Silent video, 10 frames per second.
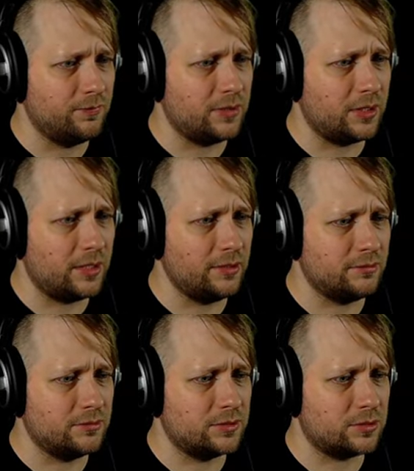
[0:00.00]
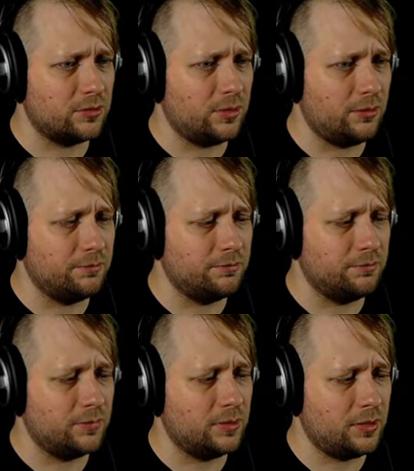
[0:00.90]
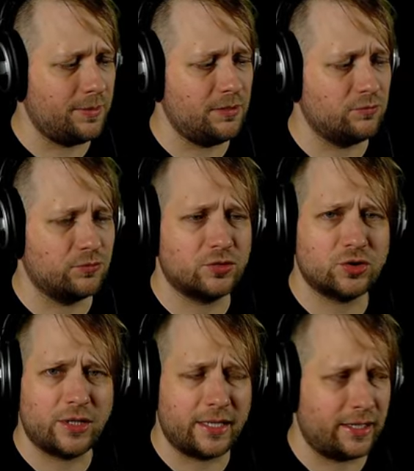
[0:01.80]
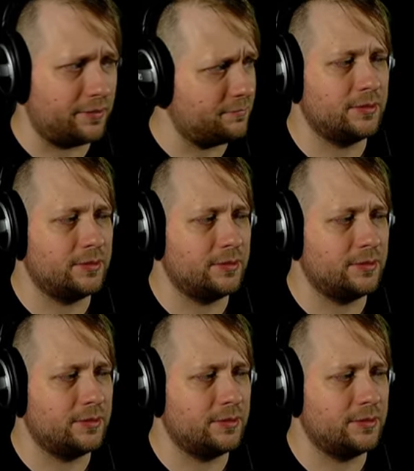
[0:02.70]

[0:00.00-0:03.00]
Did I screw up? Let me try that again.